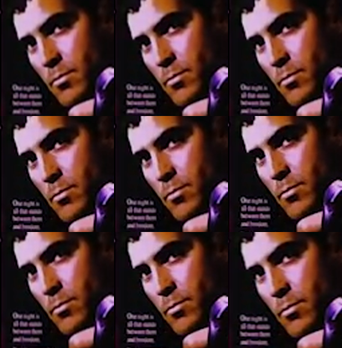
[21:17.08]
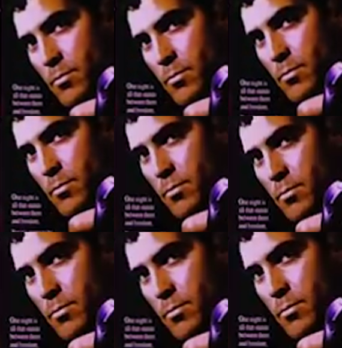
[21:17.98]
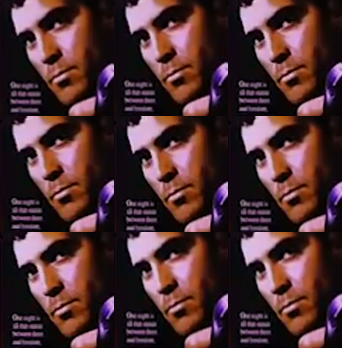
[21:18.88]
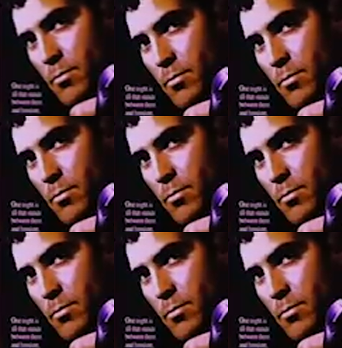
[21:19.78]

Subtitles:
This person isn't speaking.